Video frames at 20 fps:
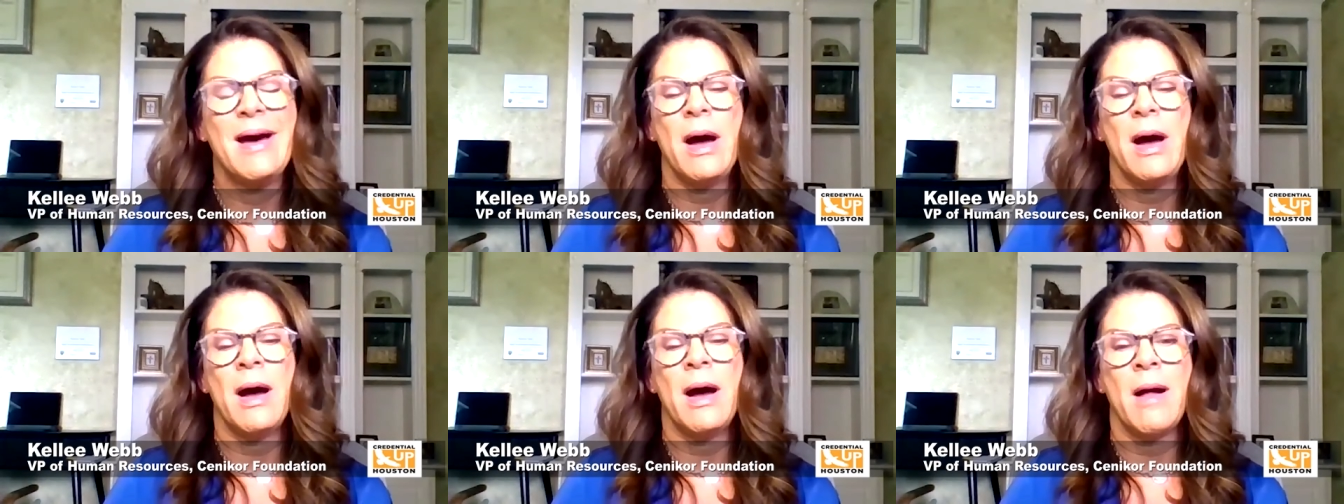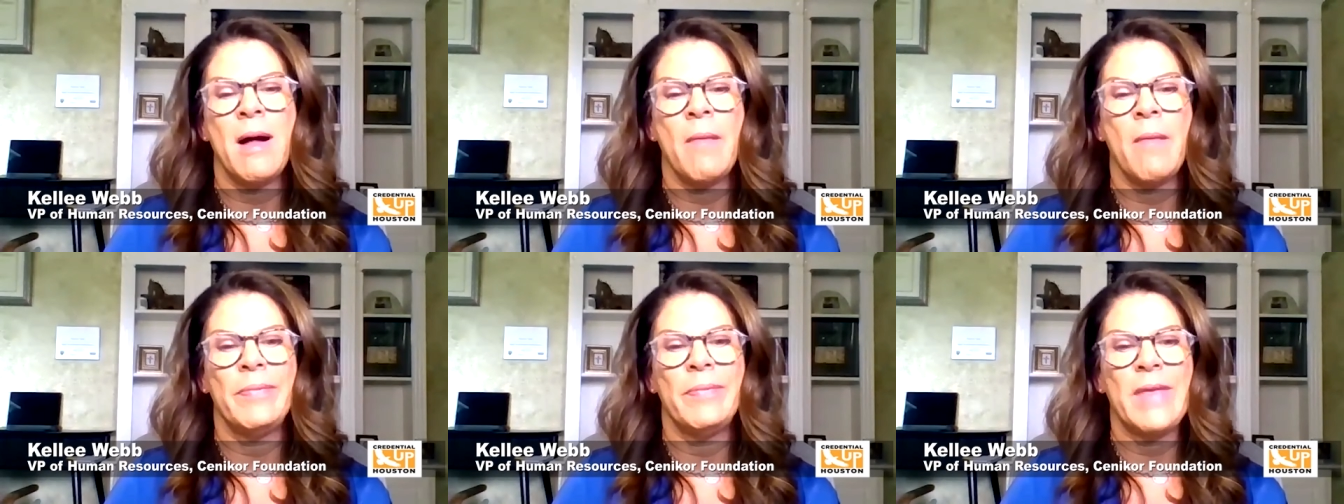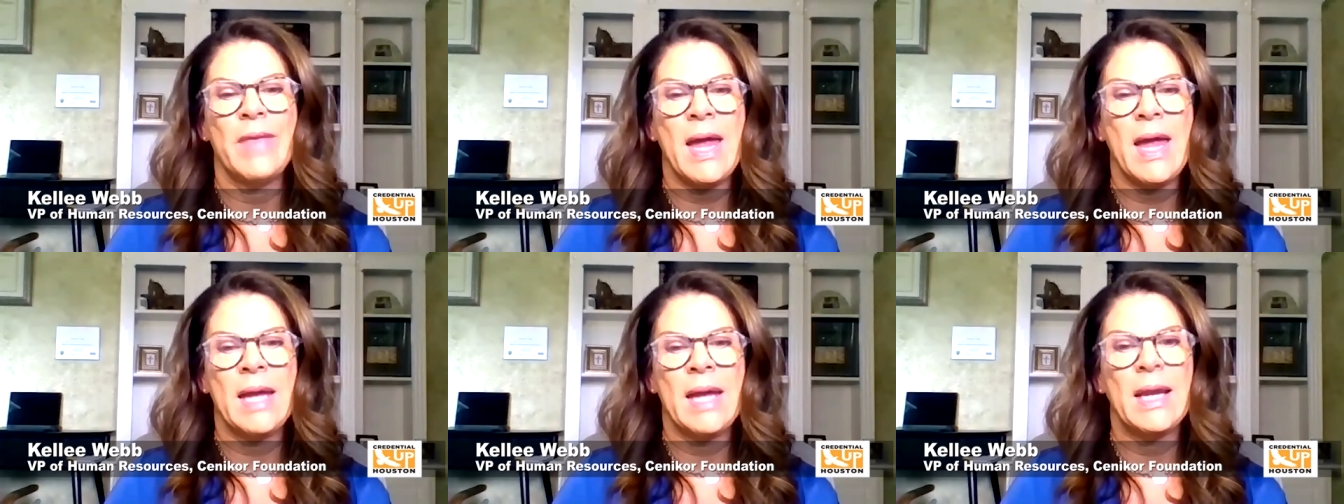
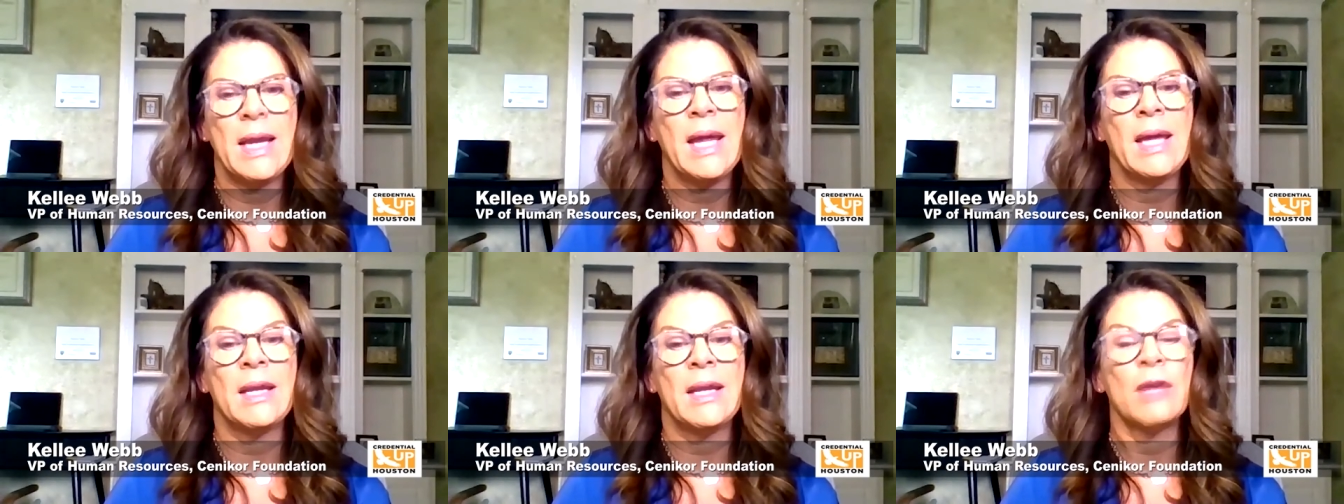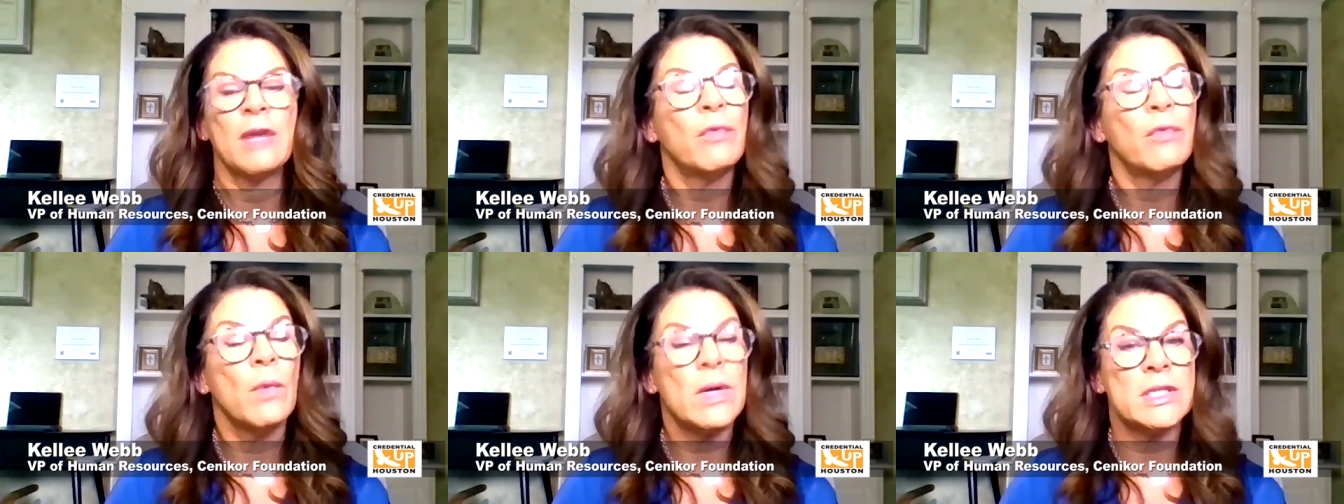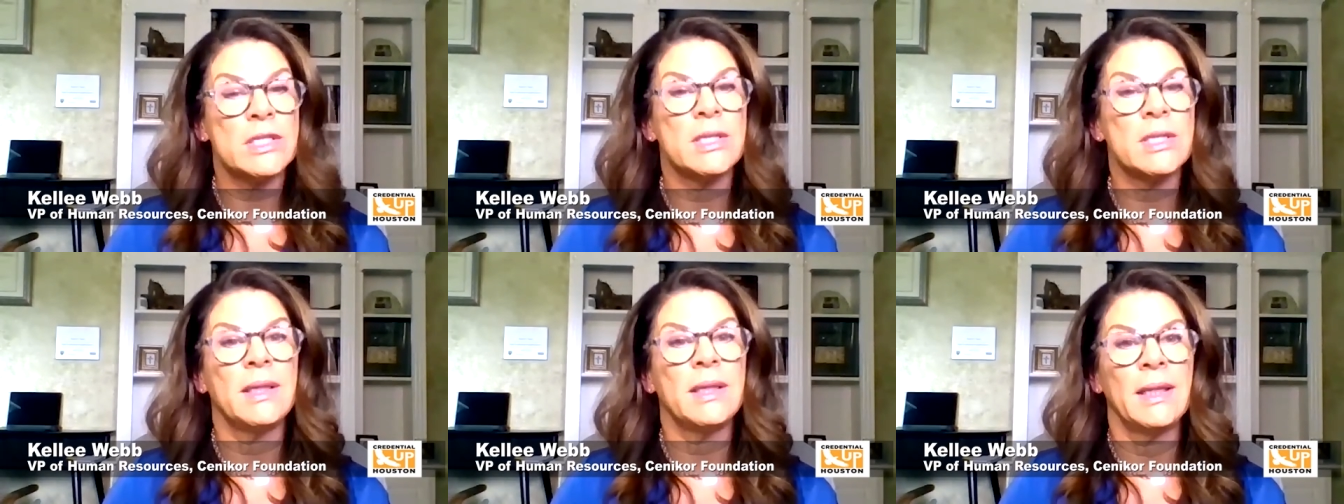Um, and, and
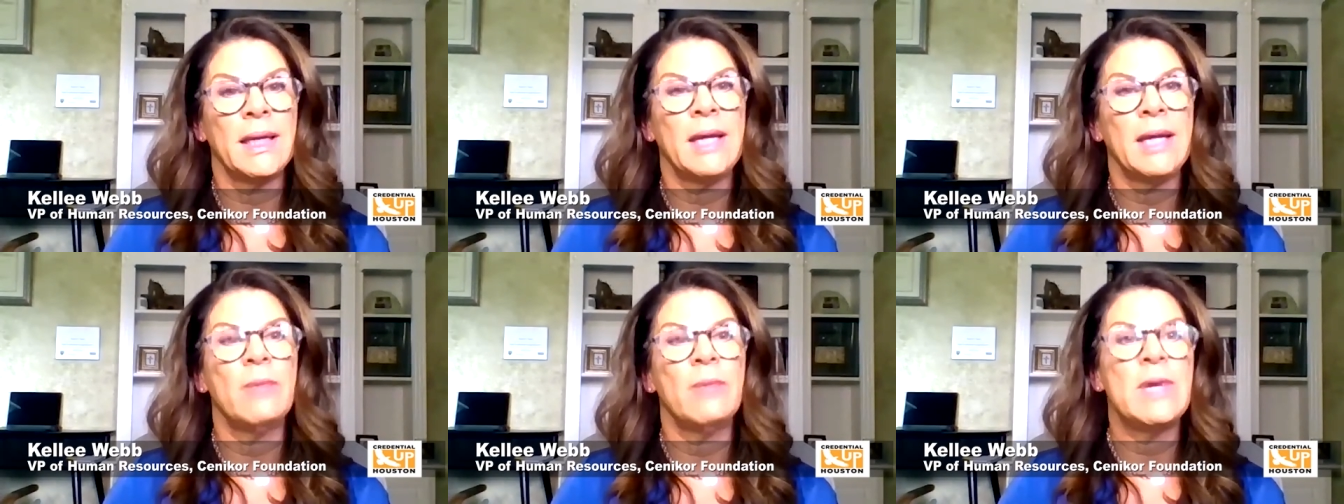unfortunately,